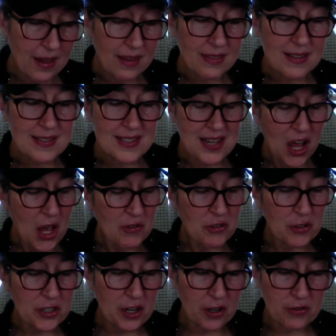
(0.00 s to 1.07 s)
The
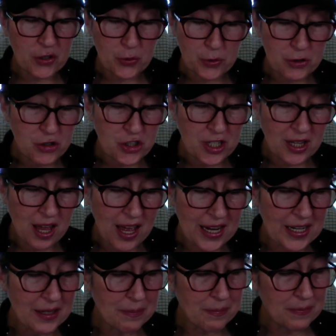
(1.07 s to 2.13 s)
sovereign of
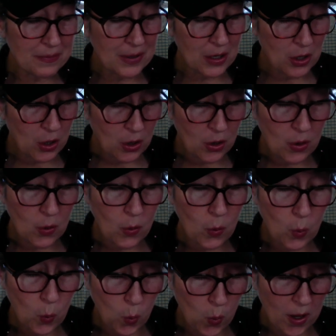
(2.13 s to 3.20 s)
Jerusalem,
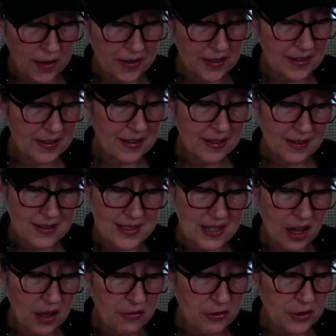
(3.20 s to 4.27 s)
one. The
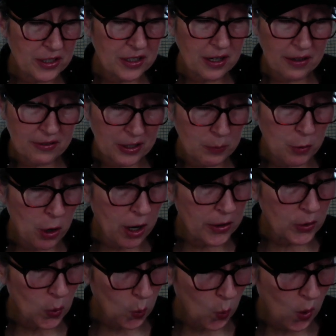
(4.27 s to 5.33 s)
sovereign of Hebron,
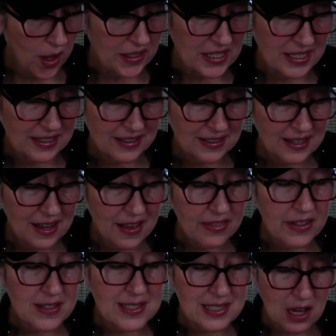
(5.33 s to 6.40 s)
one.
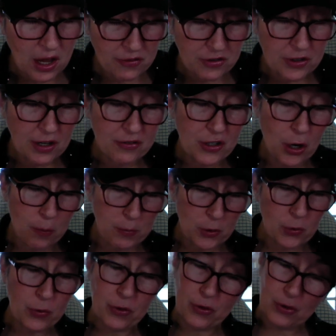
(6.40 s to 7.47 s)
The sovereign of
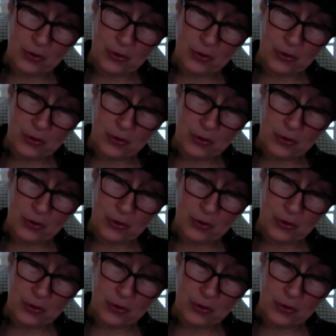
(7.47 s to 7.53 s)
Yarmuth,